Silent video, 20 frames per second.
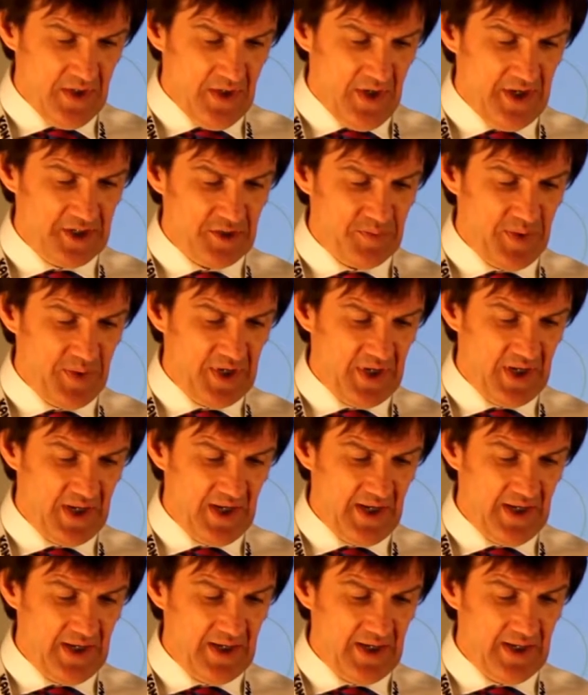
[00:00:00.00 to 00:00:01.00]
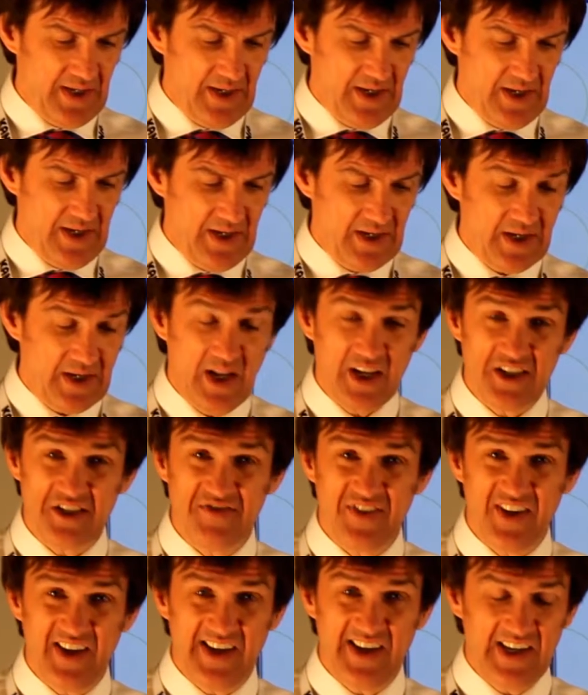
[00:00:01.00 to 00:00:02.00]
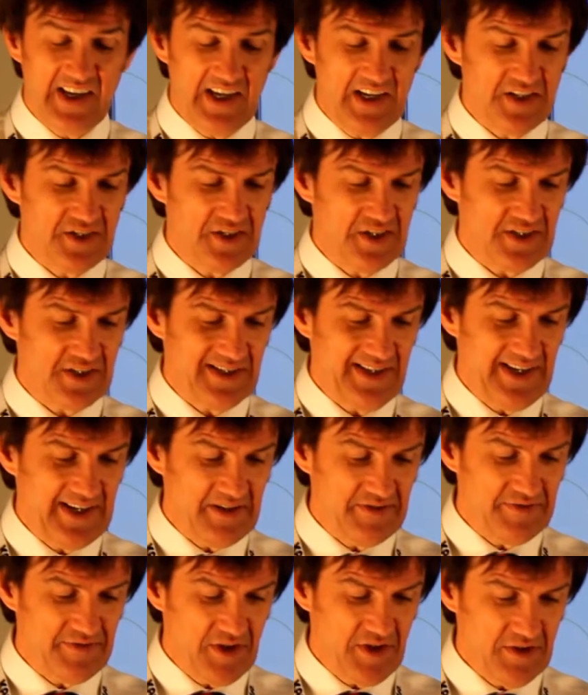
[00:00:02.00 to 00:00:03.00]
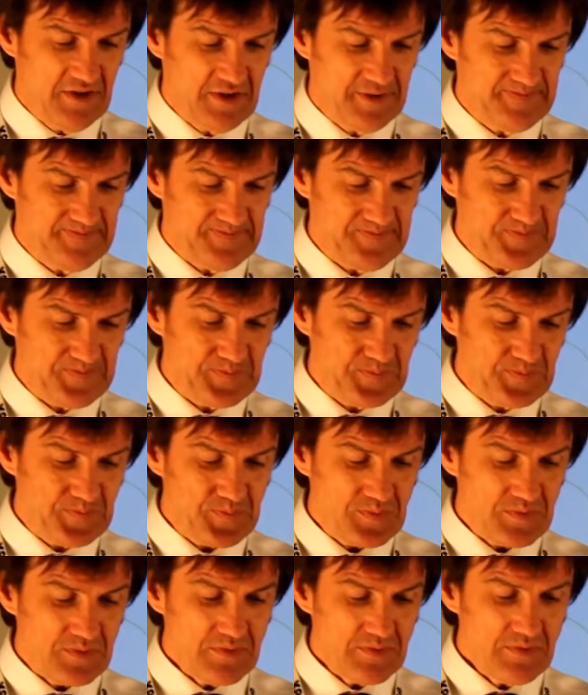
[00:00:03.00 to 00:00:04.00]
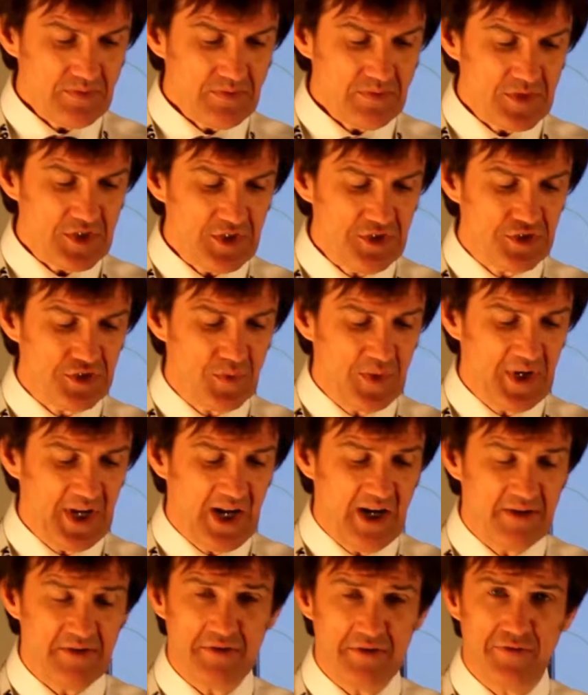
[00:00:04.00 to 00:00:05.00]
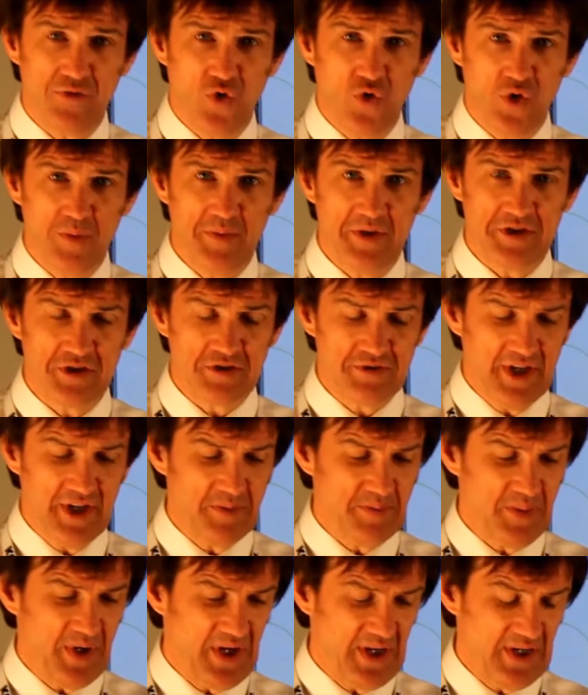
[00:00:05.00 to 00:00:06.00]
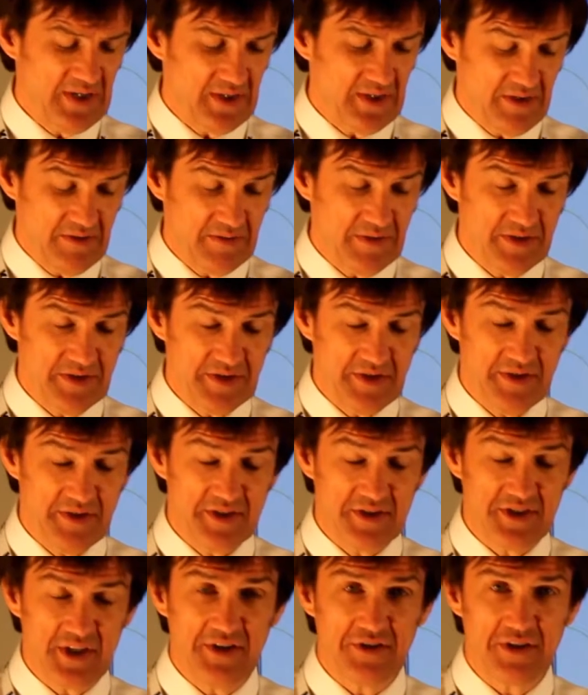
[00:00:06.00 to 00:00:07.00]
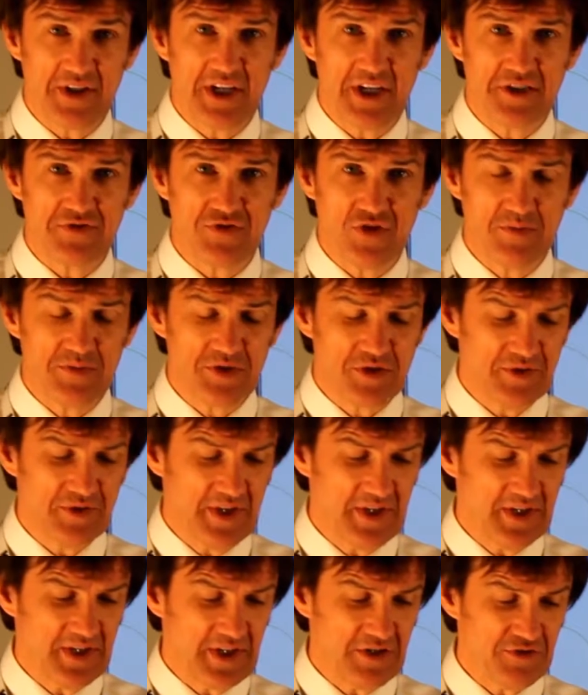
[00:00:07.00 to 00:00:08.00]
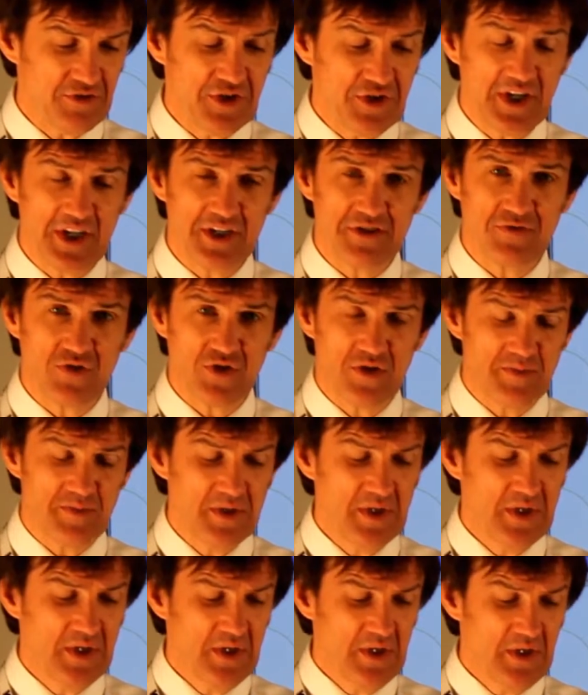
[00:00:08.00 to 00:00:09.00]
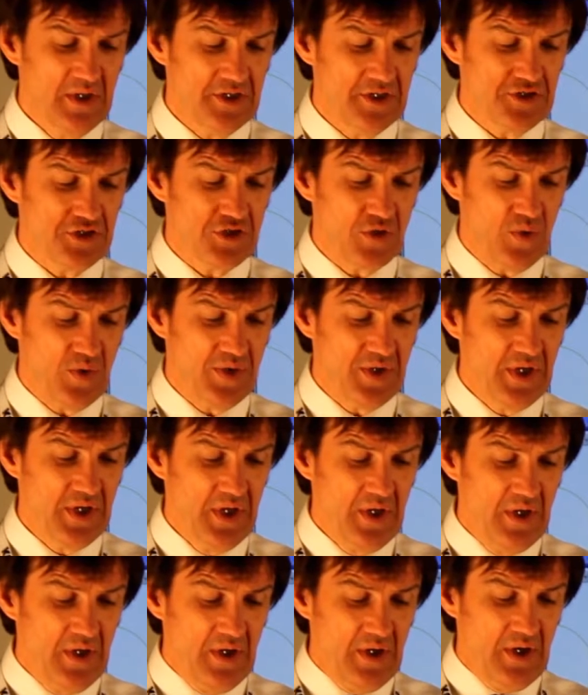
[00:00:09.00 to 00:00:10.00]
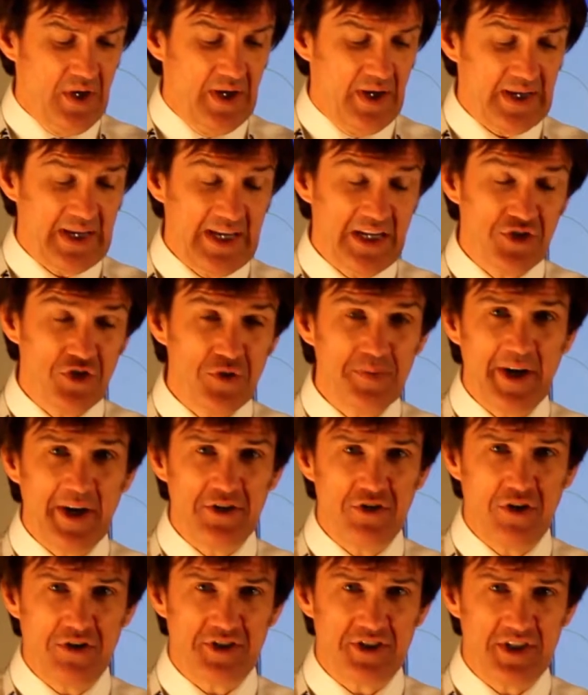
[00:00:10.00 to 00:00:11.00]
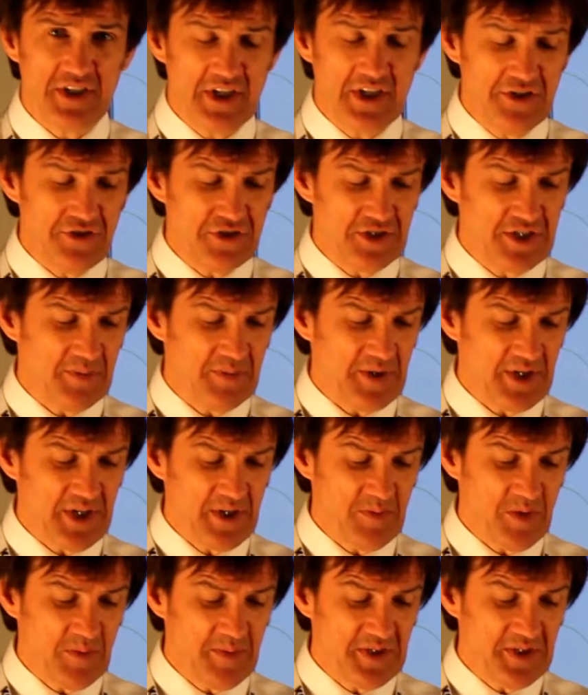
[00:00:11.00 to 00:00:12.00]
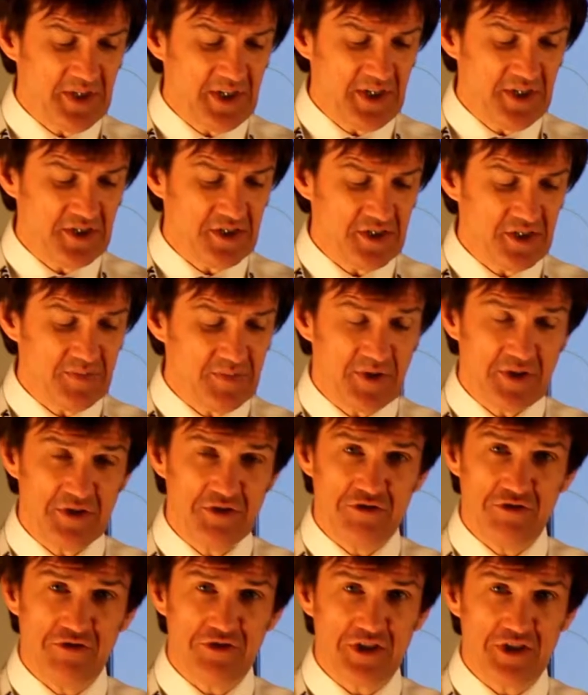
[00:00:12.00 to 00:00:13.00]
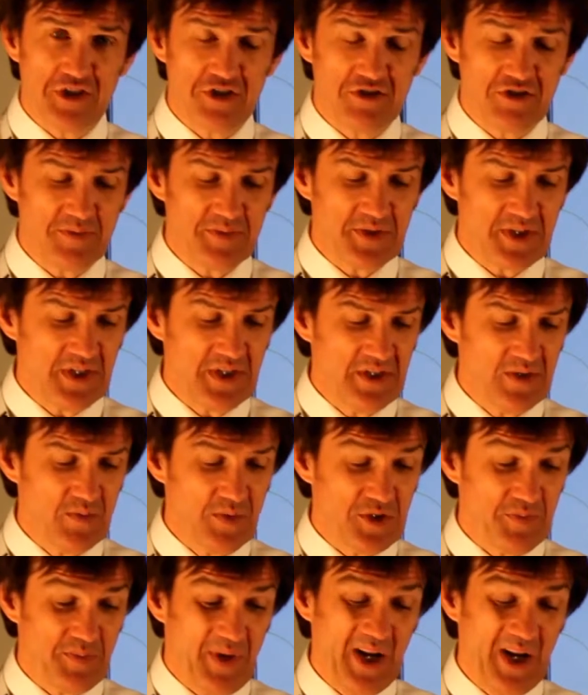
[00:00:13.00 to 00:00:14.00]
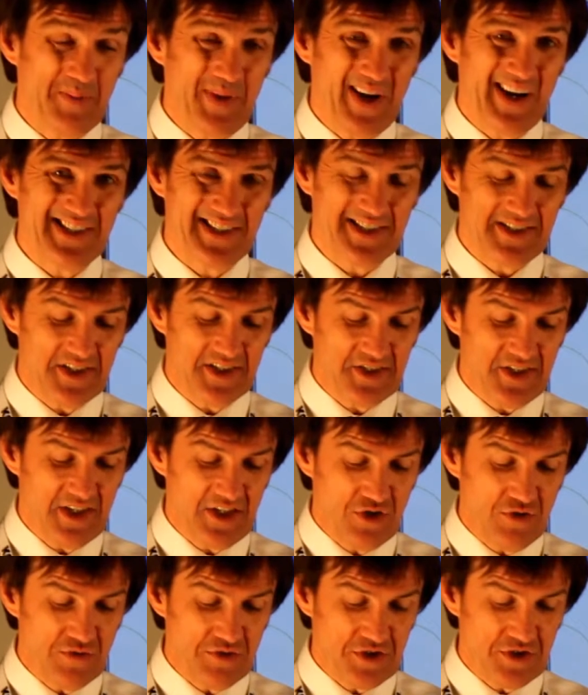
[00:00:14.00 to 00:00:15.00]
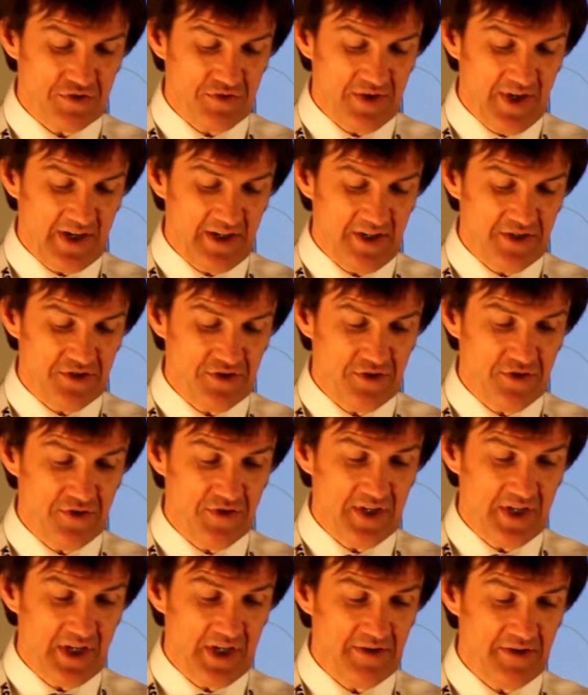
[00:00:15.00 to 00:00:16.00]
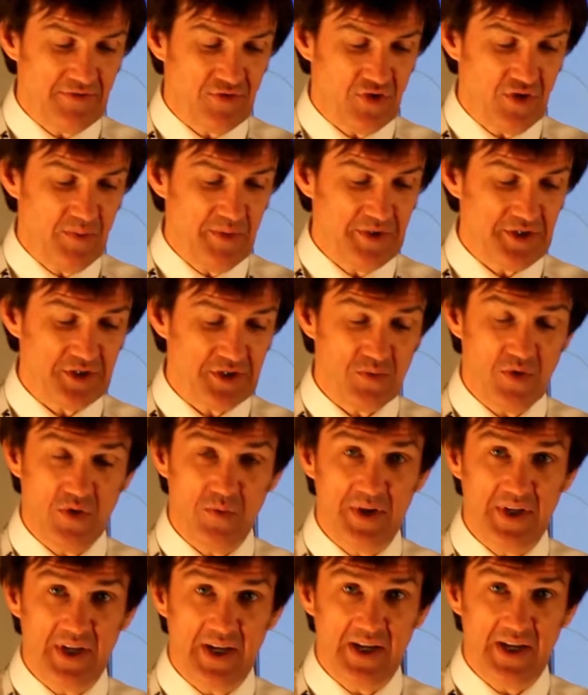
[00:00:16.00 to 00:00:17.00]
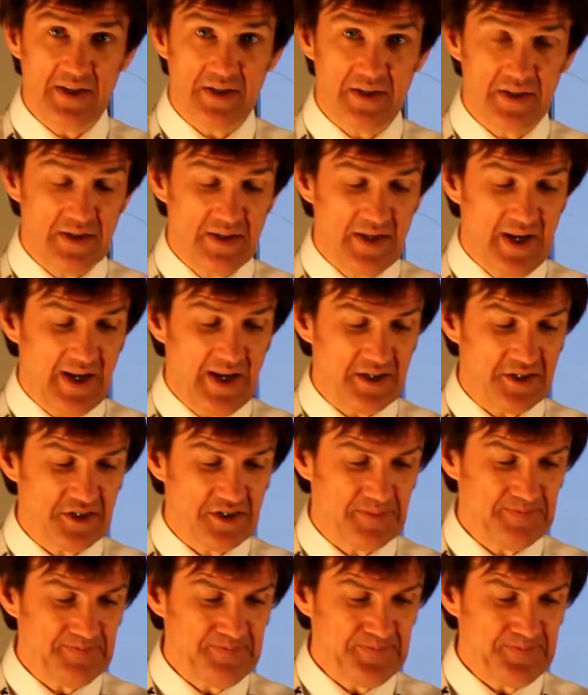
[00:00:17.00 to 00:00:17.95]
Let's pick classify a case as lighting fault. So we have a form that's created behind, the standard case form is created here, a new case form is shown. Again, you might not see that in your typical implementations because you're using scripting, which bypasses this and goes directly to the E form, which is what we get next.